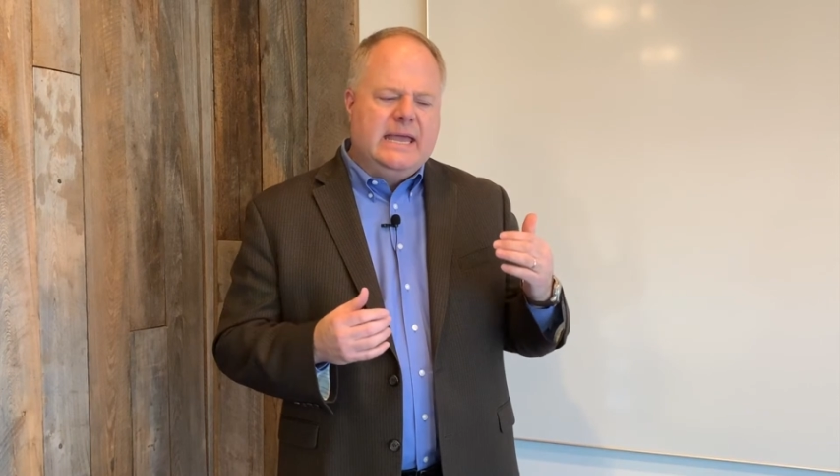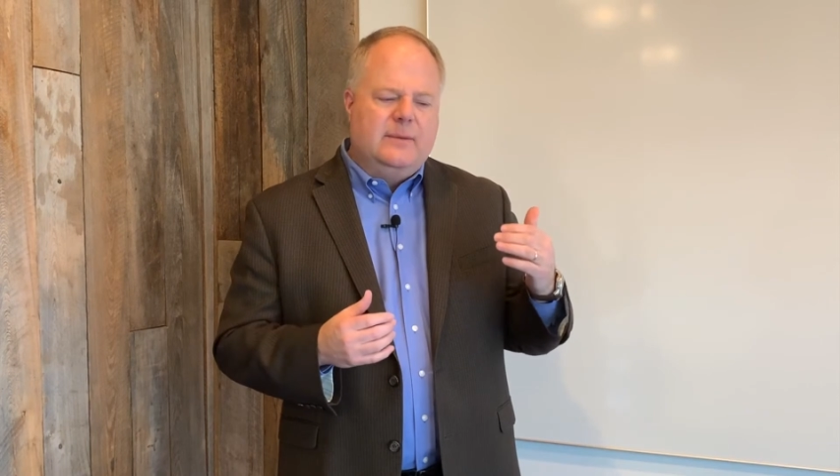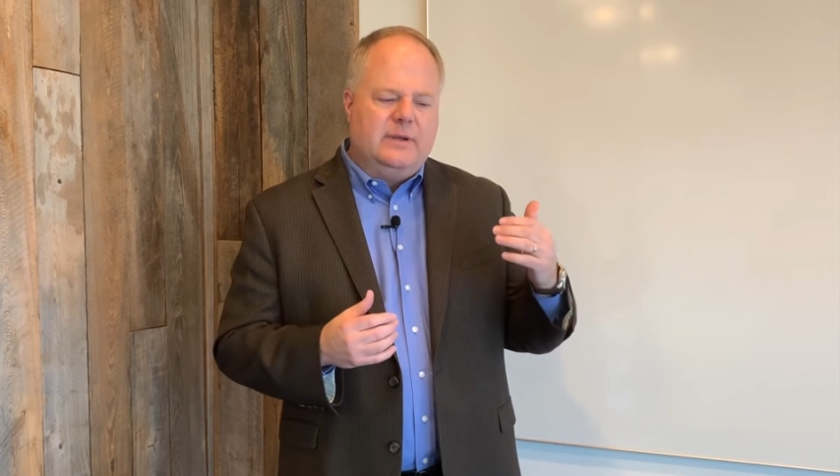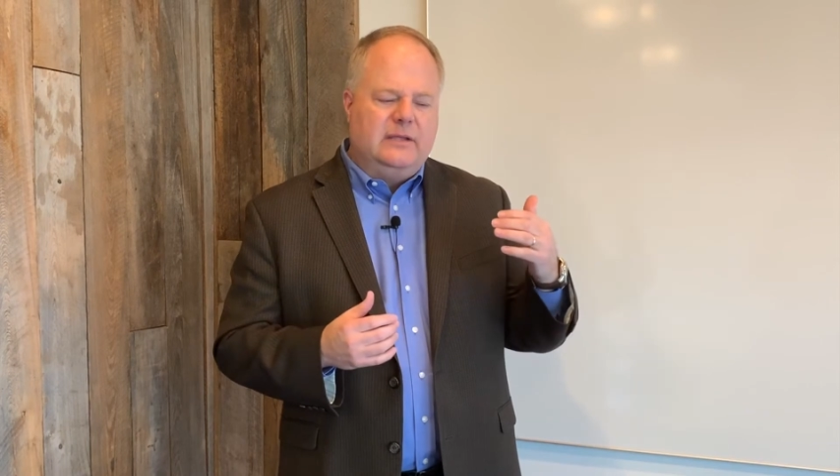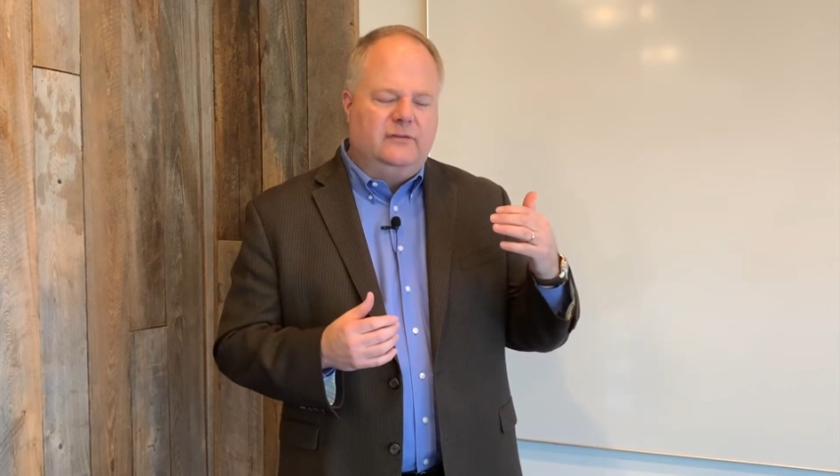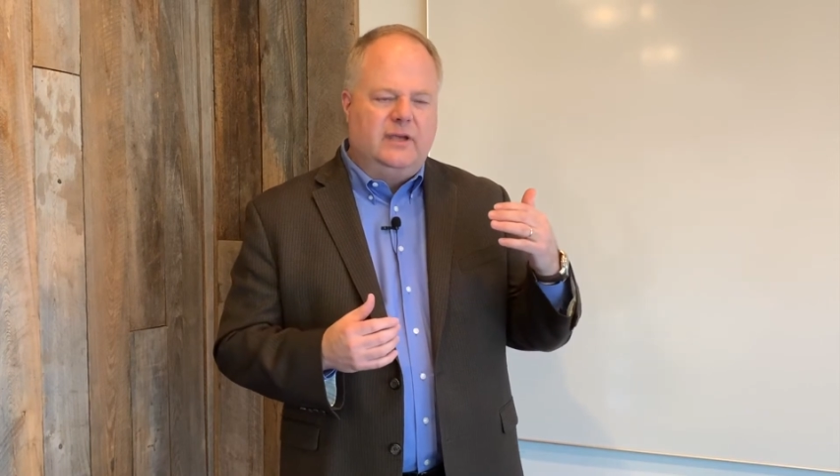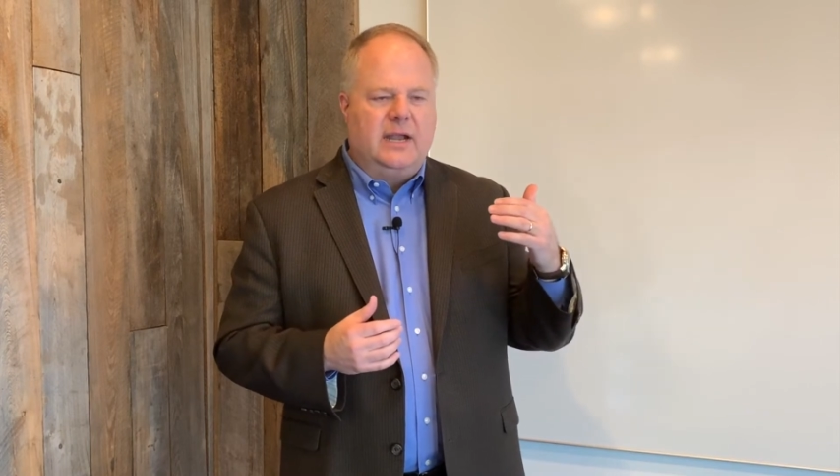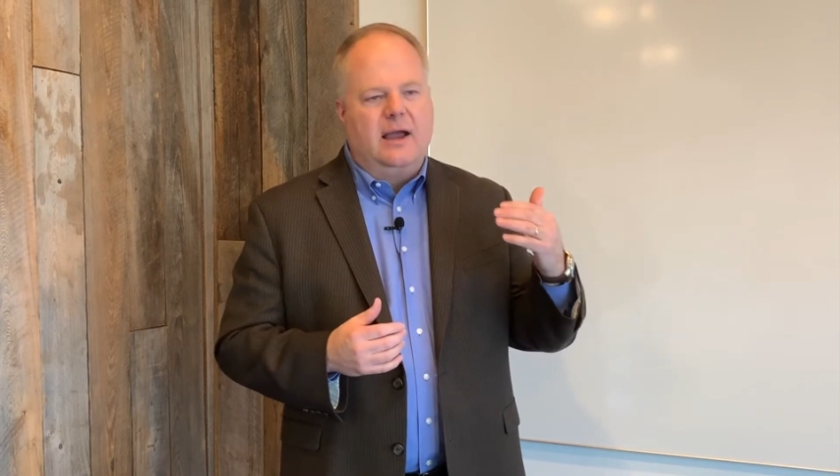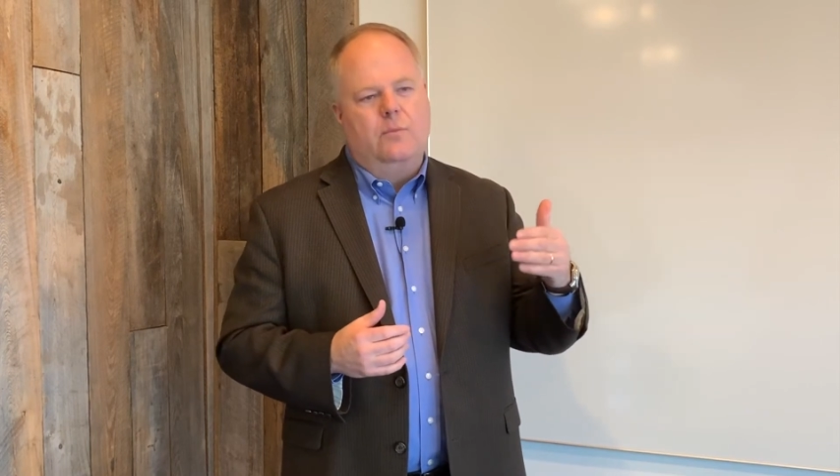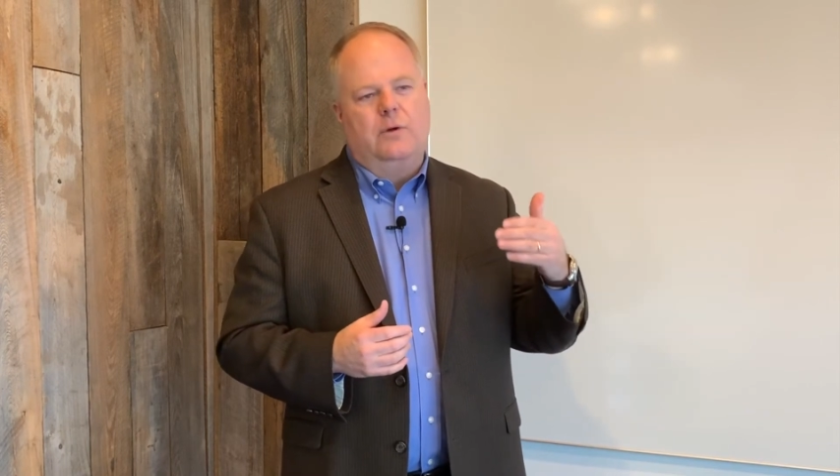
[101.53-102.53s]
But he said,
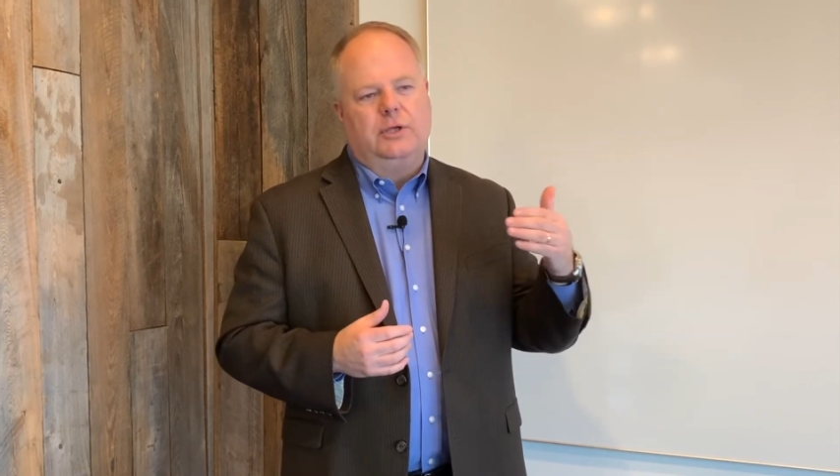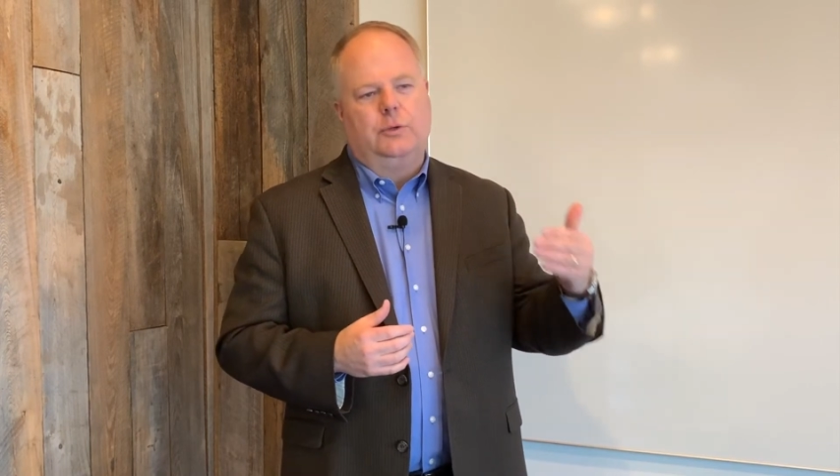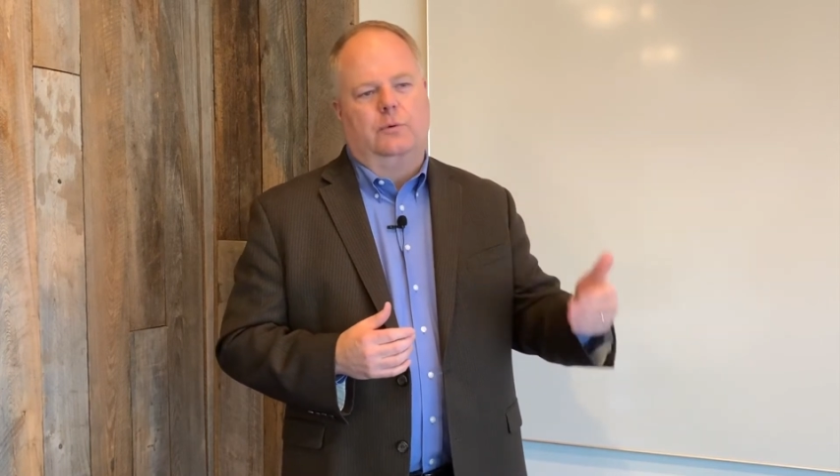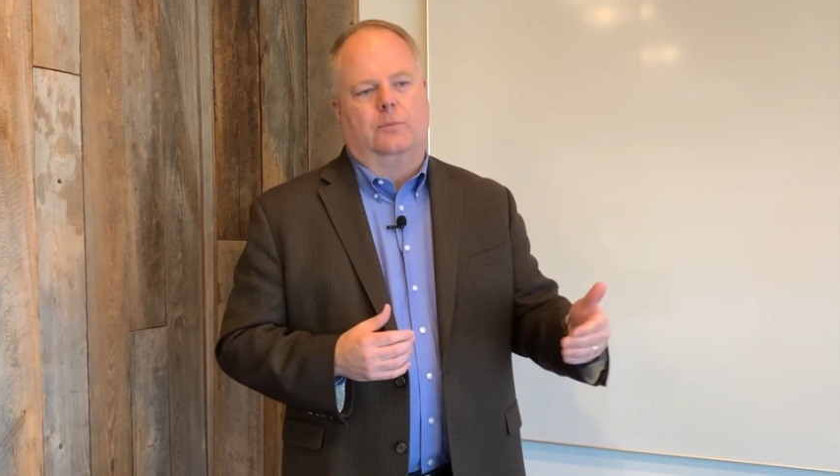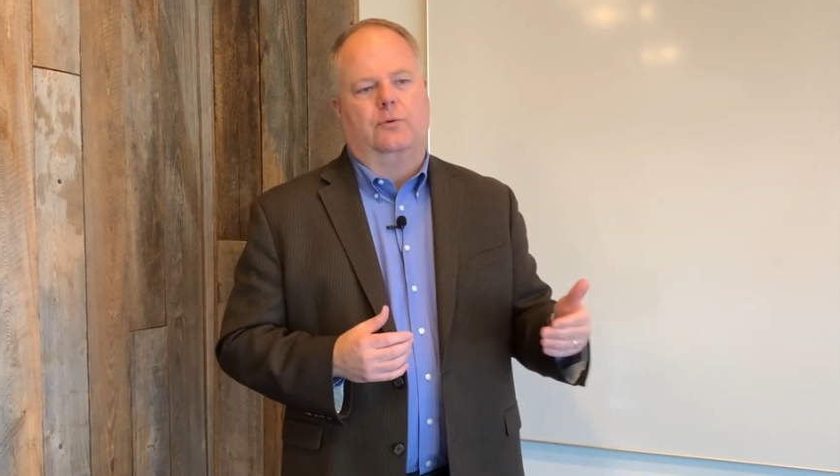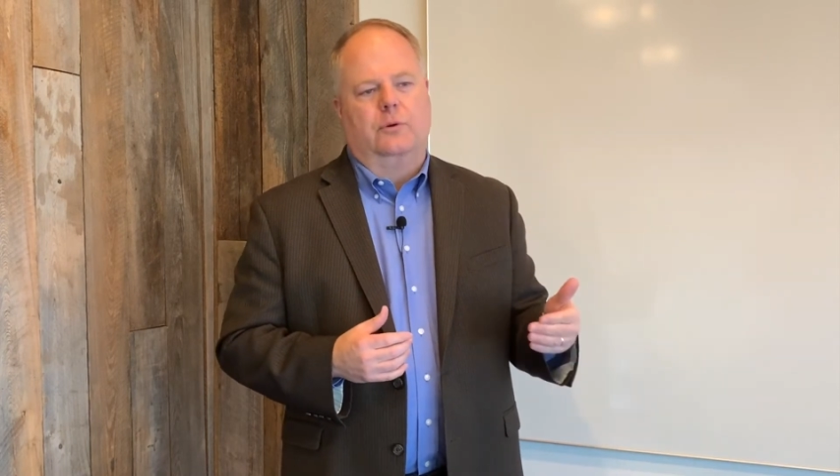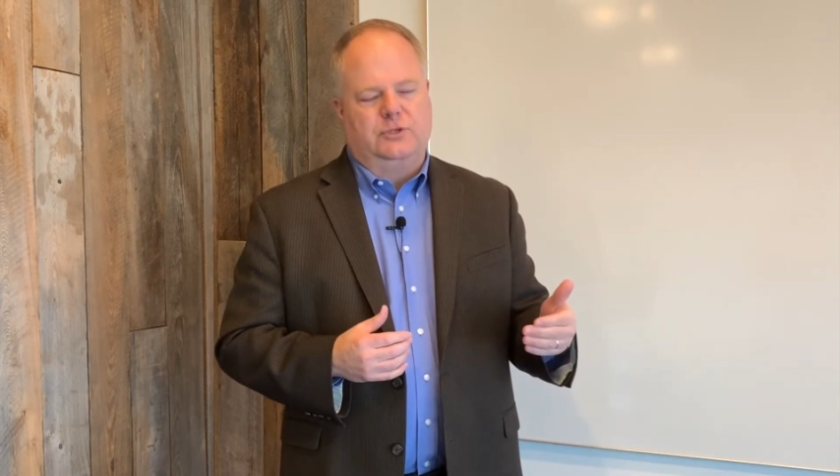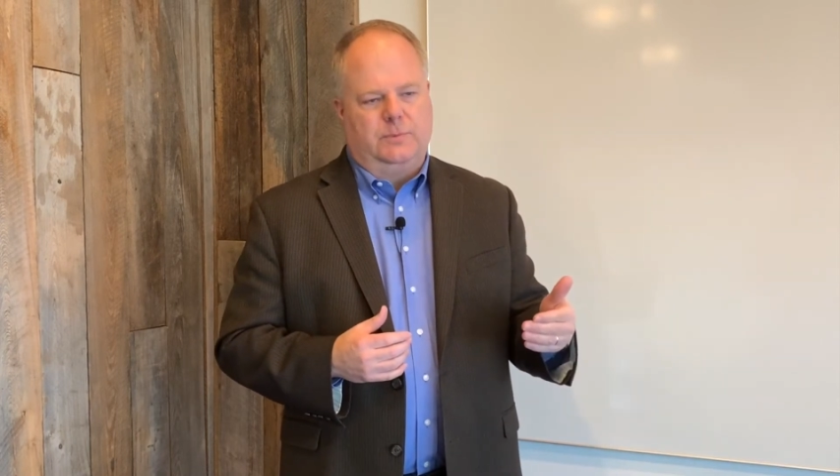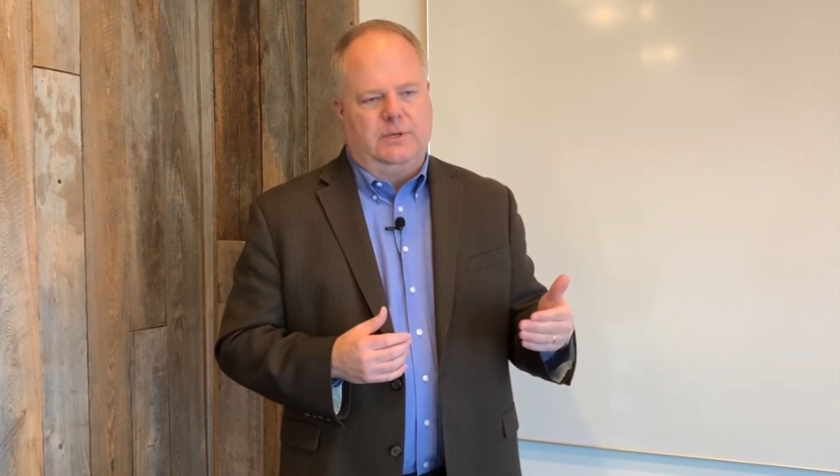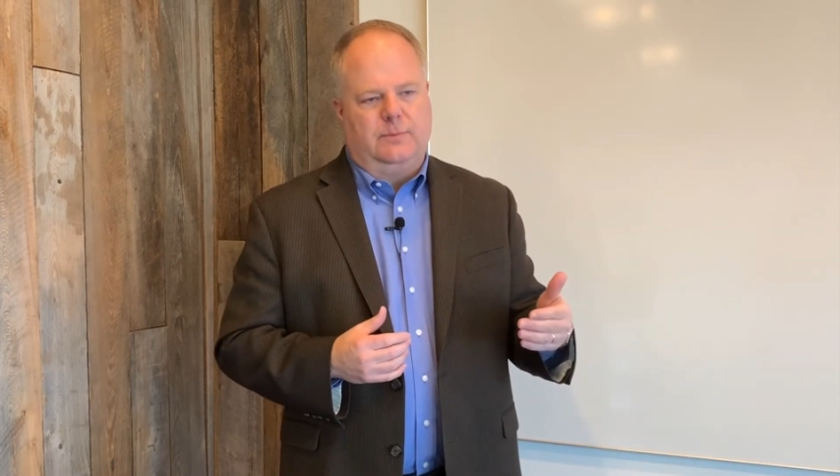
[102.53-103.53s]
I want you to
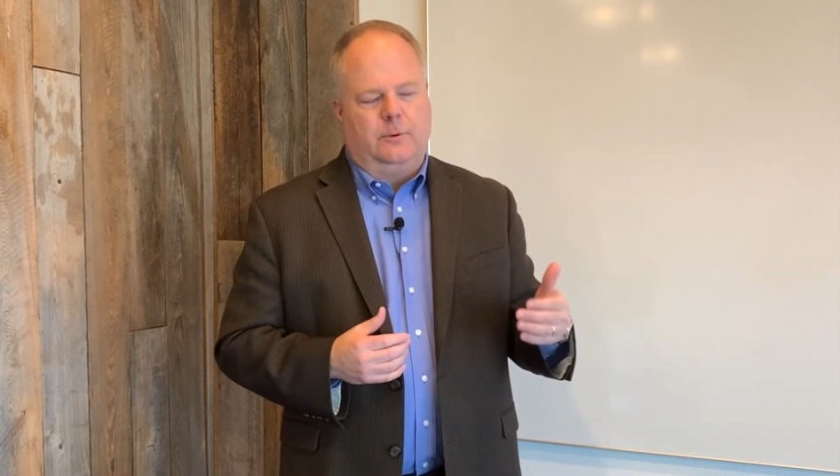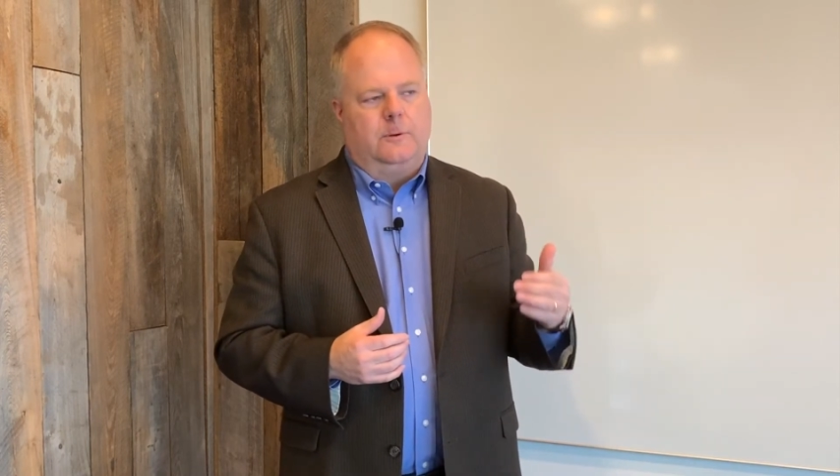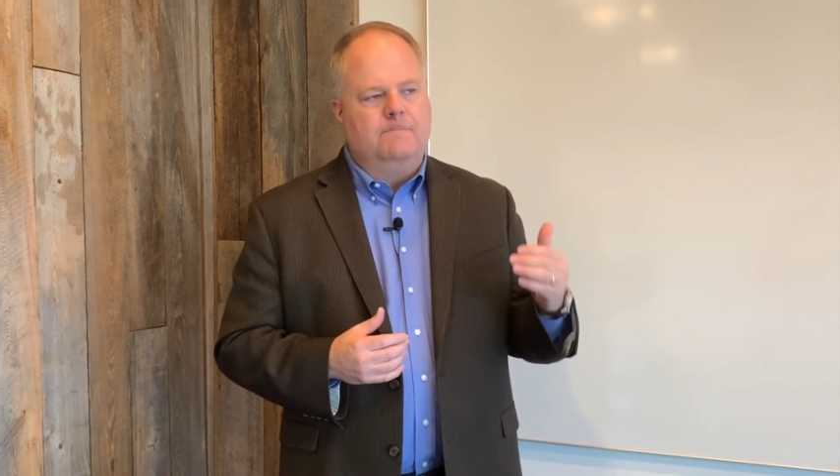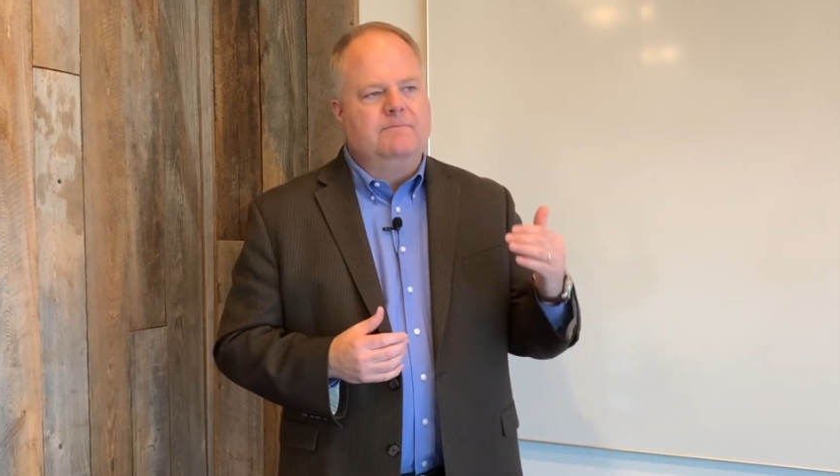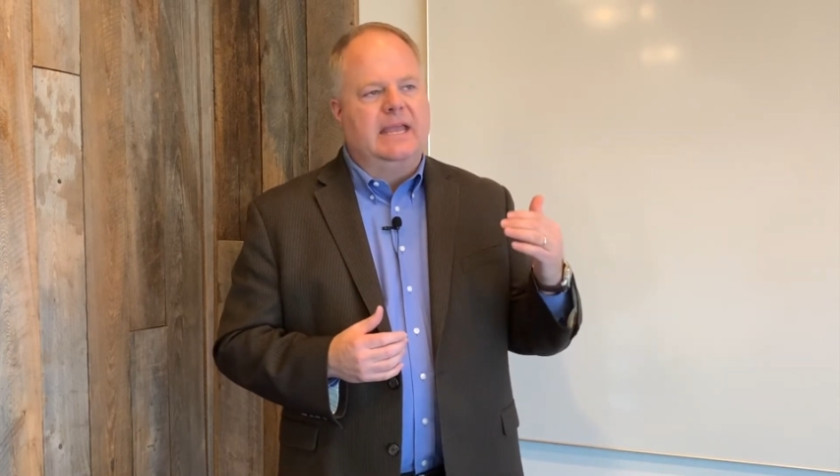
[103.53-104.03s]
approach people